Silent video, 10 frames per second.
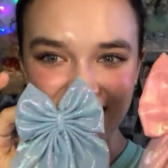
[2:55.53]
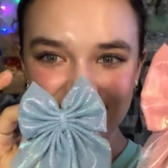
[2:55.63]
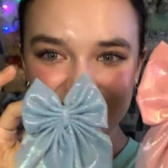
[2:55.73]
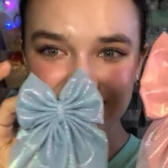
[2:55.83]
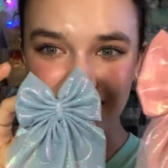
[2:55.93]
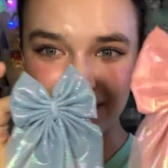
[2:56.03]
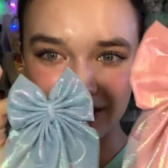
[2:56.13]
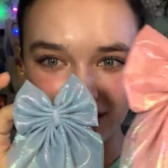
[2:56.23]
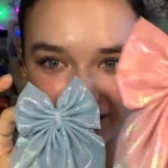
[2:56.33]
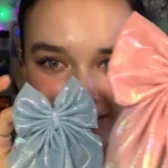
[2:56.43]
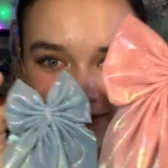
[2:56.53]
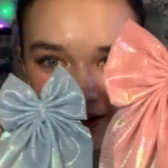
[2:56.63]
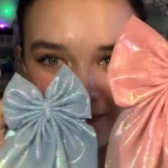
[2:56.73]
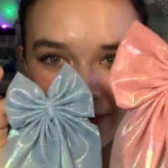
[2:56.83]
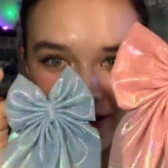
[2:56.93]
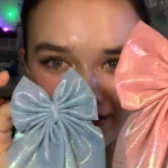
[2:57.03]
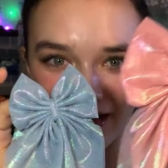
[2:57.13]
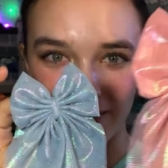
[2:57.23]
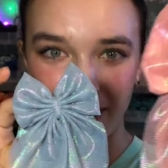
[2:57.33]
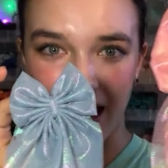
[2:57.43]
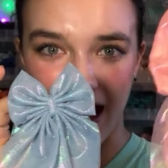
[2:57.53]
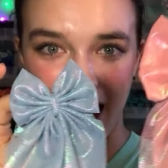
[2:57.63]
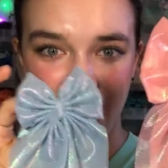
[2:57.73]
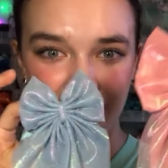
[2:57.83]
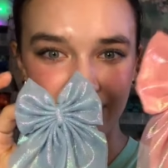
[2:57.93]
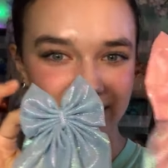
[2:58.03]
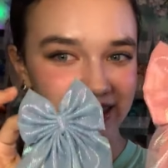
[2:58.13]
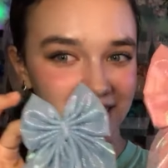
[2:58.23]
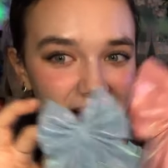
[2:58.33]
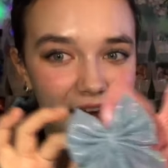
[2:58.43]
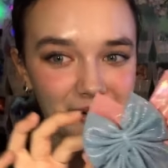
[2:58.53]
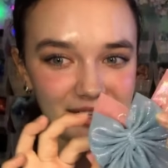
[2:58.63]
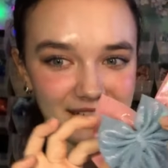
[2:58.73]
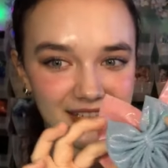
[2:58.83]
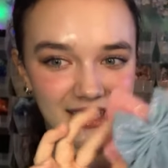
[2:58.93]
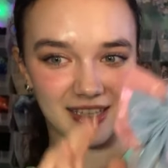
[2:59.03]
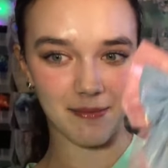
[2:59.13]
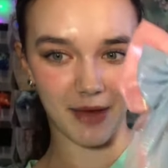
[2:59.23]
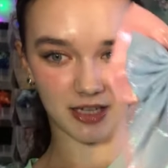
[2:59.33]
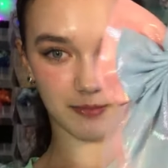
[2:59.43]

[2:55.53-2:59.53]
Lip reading: So here are some of our bows that we have. These are our iridescent mesh